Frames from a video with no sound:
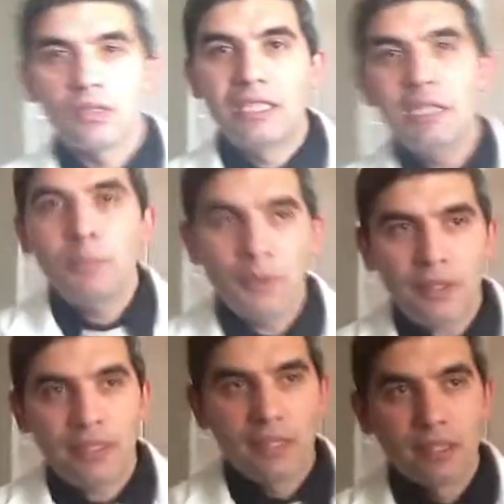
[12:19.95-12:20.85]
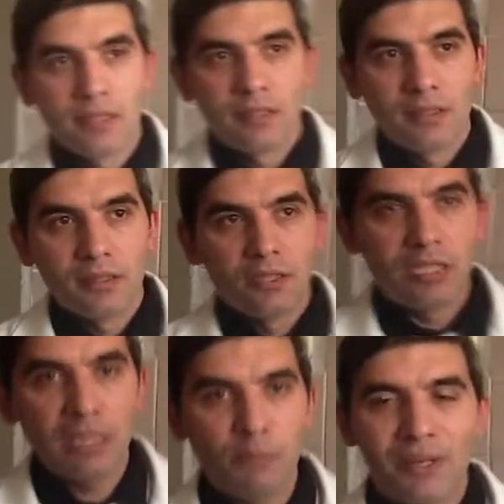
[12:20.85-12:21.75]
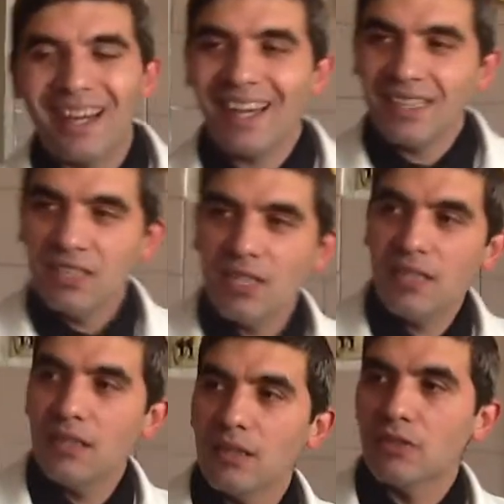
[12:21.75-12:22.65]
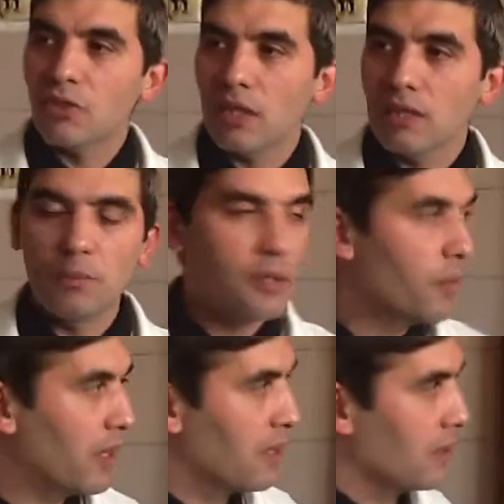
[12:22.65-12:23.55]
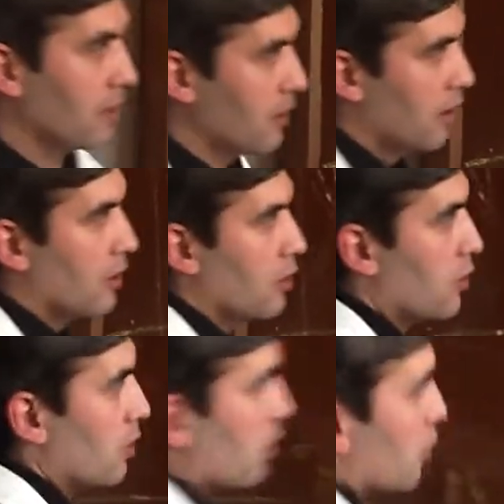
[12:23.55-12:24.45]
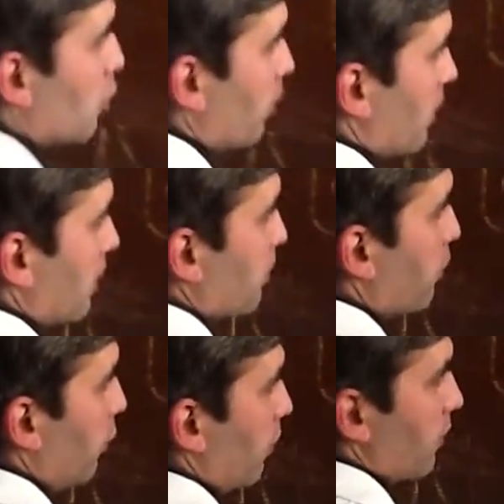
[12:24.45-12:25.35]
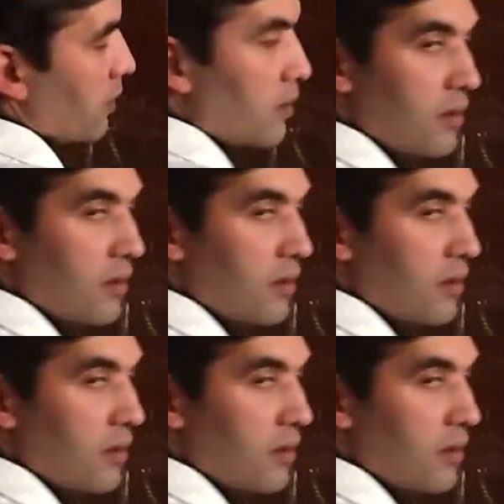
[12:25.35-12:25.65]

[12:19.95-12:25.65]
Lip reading: deeper under the triceps muscle, toward the bone,